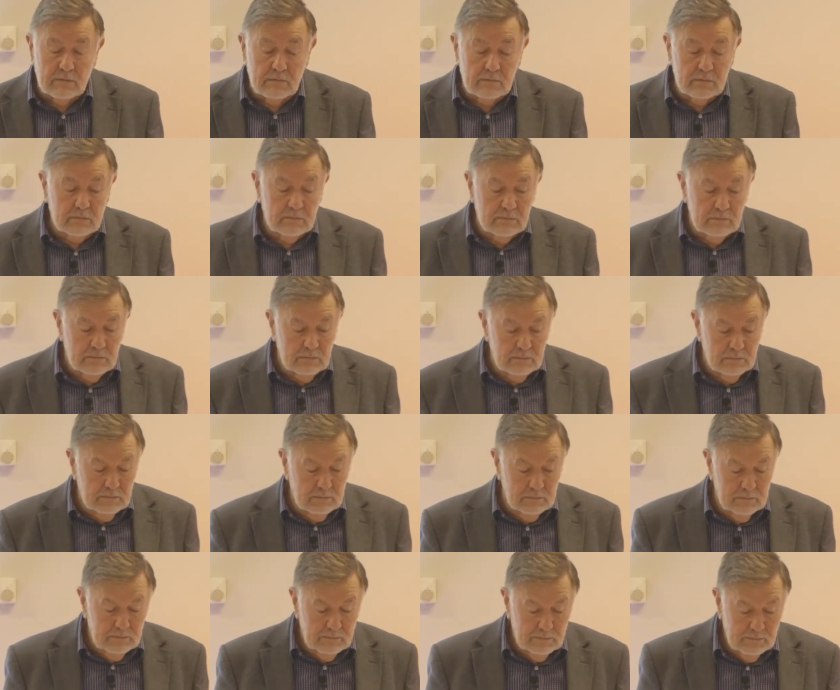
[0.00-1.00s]

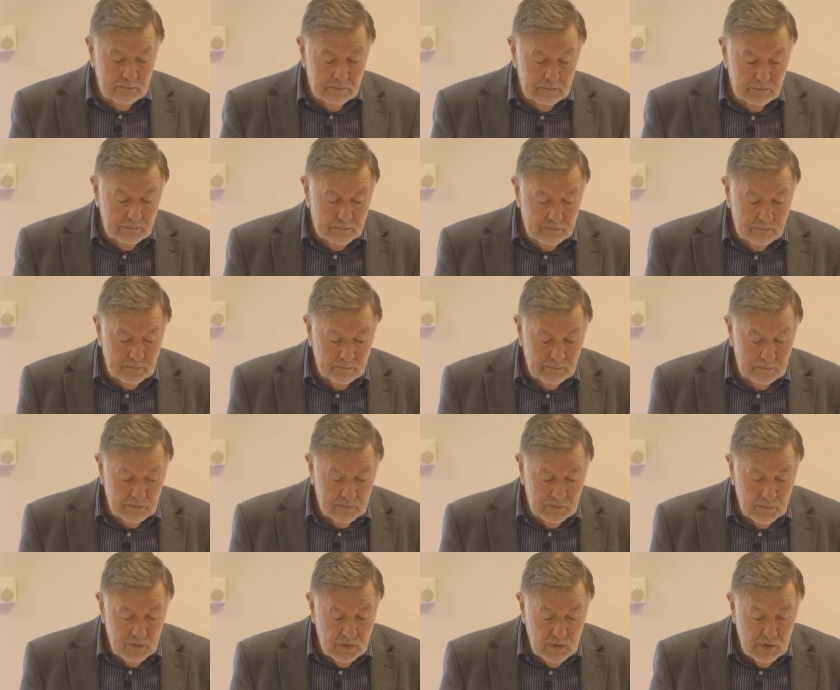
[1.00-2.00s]

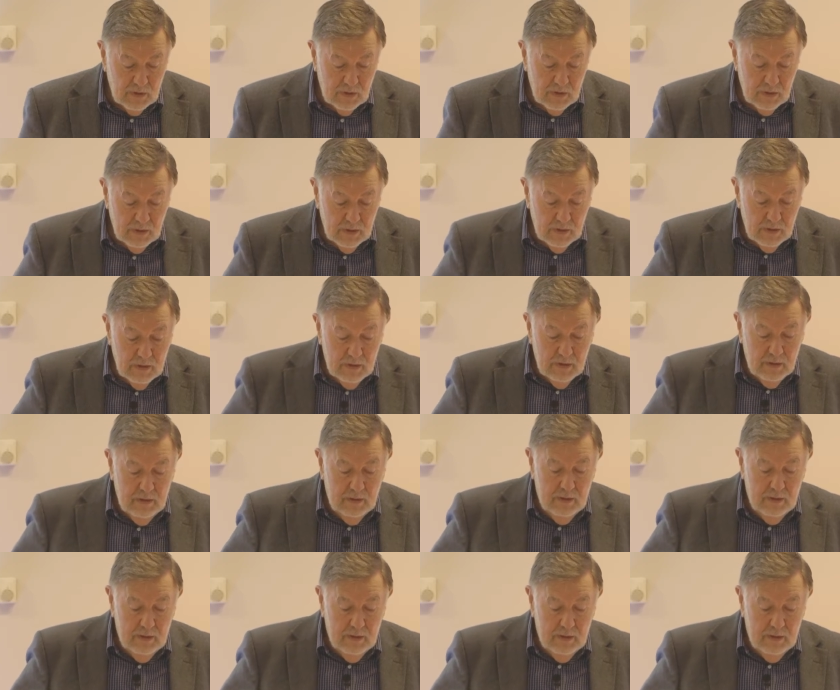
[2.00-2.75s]
No one is speaking in this clip.